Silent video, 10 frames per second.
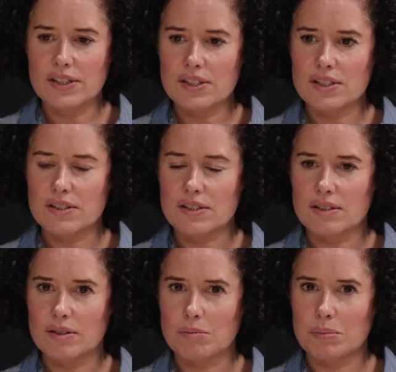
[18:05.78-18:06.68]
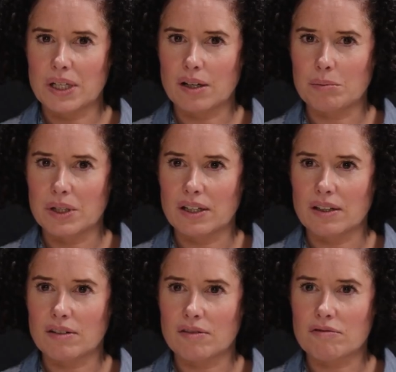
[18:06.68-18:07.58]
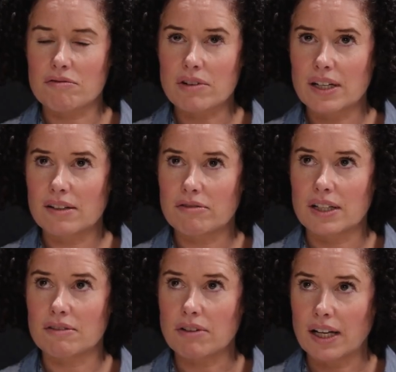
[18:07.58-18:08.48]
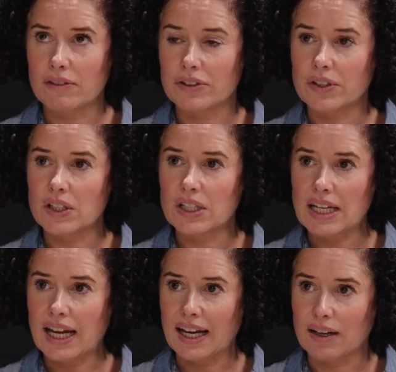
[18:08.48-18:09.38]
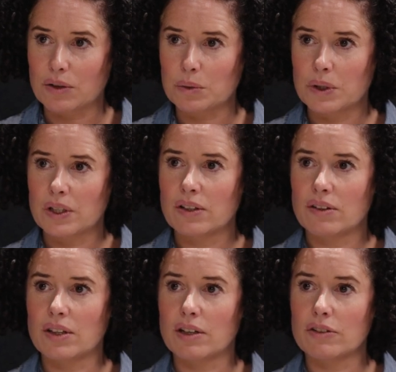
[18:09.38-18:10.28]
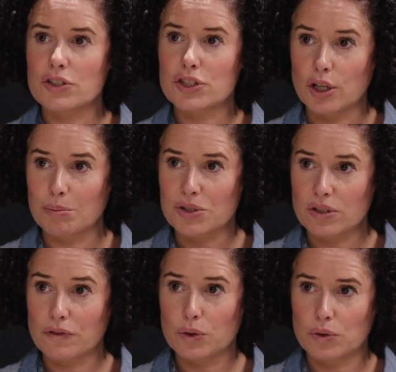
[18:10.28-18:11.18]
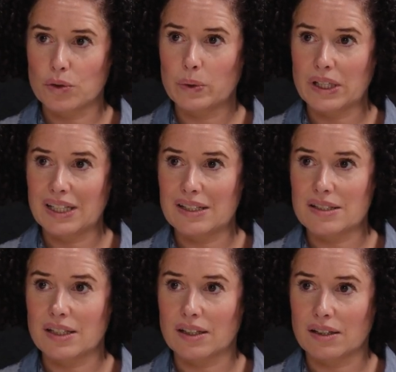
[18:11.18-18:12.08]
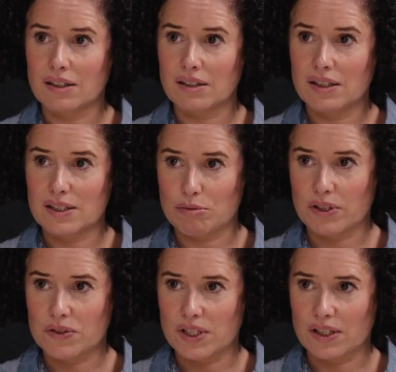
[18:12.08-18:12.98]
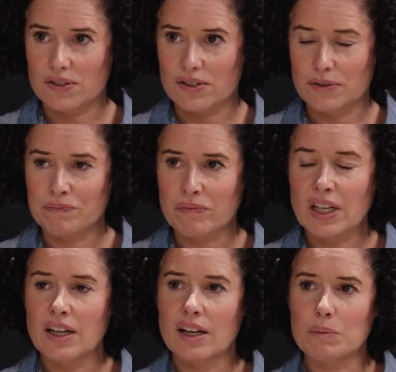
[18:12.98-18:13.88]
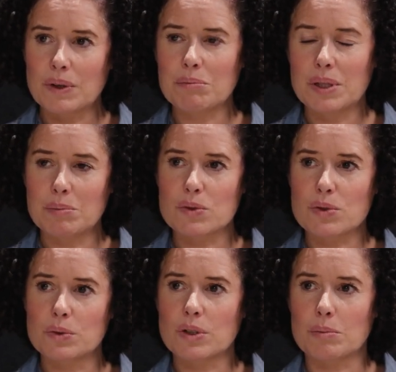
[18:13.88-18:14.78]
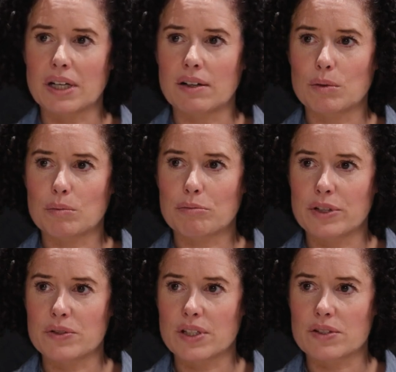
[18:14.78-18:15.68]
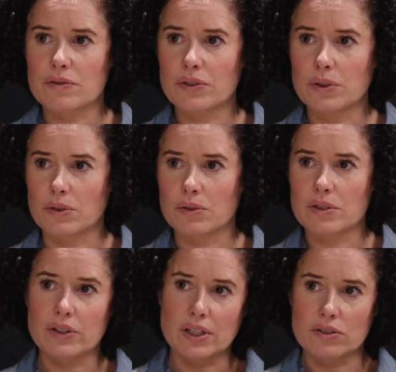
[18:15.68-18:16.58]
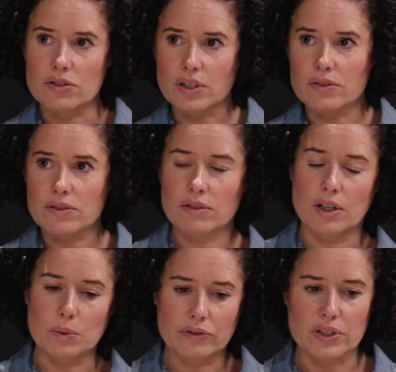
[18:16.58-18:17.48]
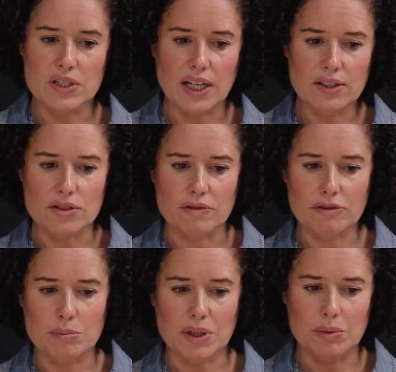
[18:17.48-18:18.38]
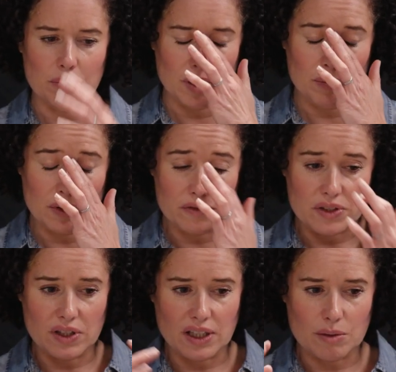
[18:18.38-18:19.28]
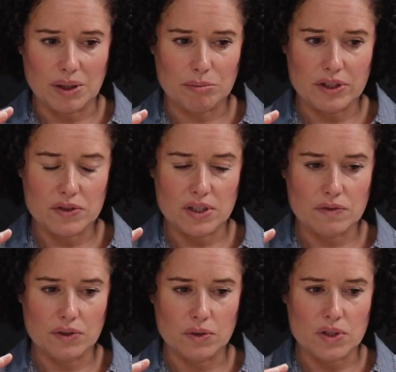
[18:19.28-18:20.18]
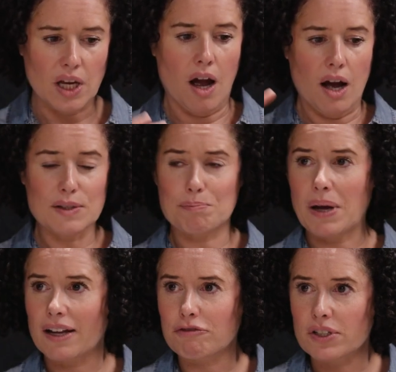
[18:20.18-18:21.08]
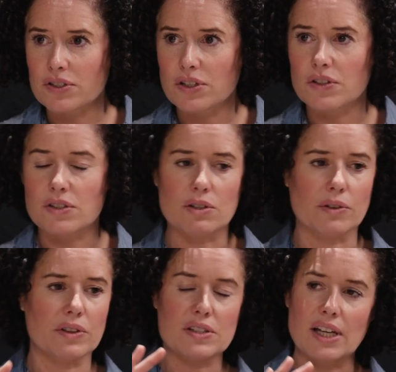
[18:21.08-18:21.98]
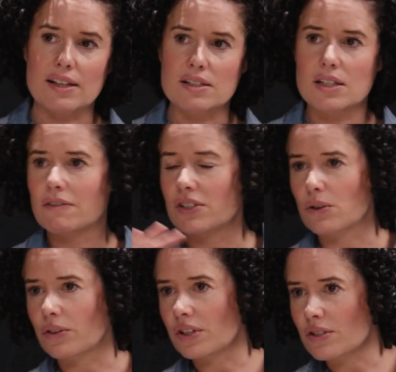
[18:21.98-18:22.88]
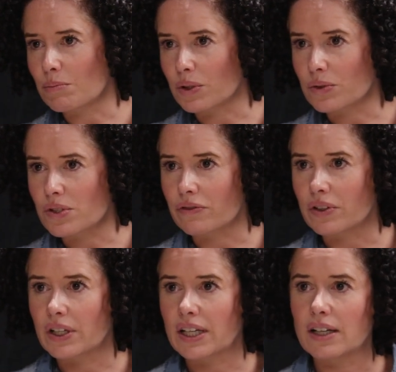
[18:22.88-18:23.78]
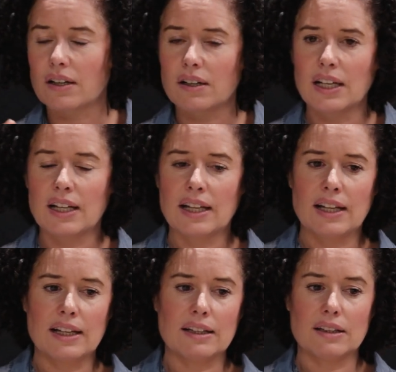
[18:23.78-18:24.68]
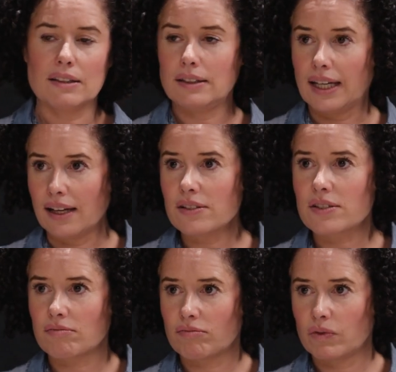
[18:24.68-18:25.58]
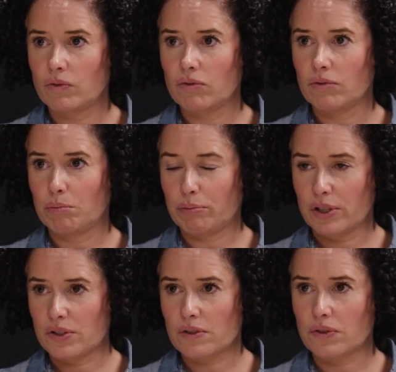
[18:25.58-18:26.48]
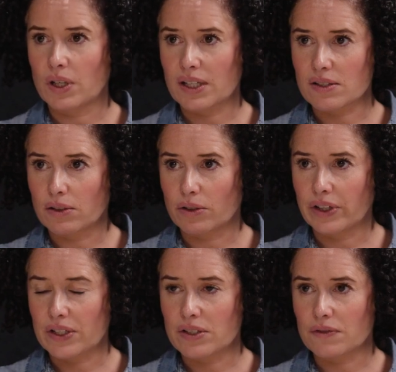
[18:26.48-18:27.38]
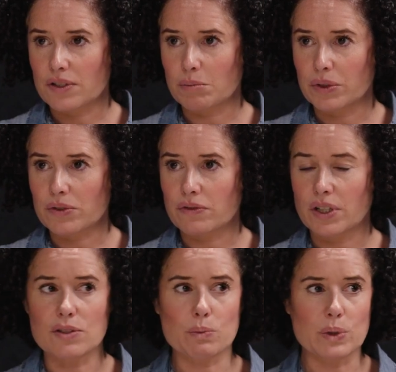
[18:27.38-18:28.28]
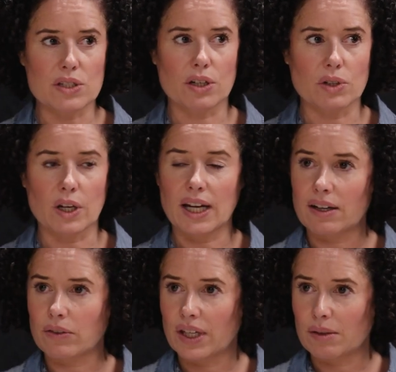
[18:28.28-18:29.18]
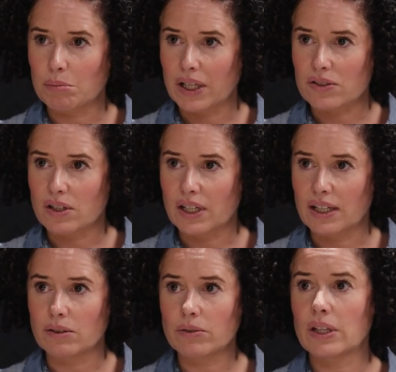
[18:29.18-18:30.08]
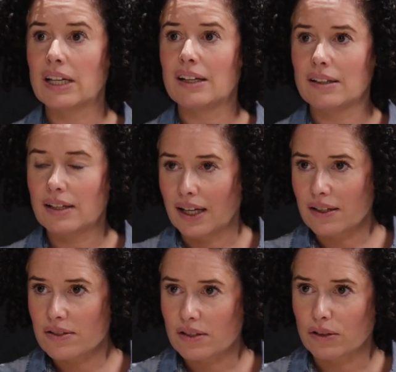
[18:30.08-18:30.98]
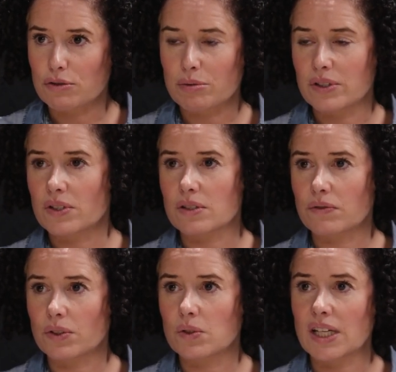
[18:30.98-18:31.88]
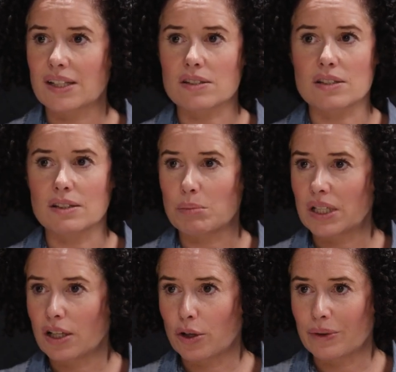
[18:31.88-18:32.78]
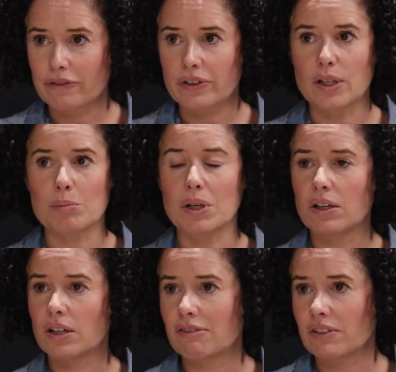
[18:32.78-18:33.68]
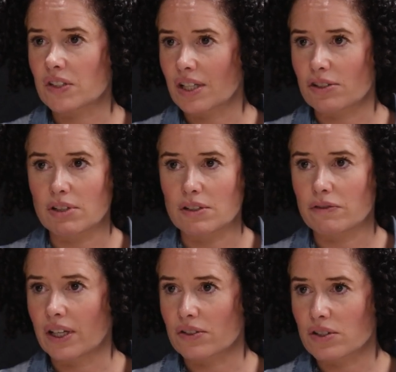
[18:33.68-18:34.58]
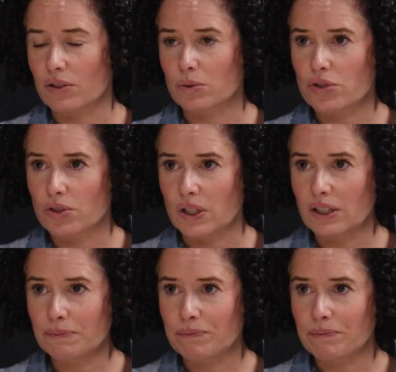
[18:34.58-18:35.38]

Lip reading: This is becoming really, really relevant now that so much of the food that we're eating is processed. And when people talk about processed food, if I can just go off on a tangent for a moment, people often think about processed foods, it's bad for us because it's got this additive, it's got this emulsifier. Yes, processed food has a lot of additives and emulsifiers. We don't know how they impact our health. Yes, ultra-processed food tends to be low in fibre, higher in saturated fat, salt, sugar.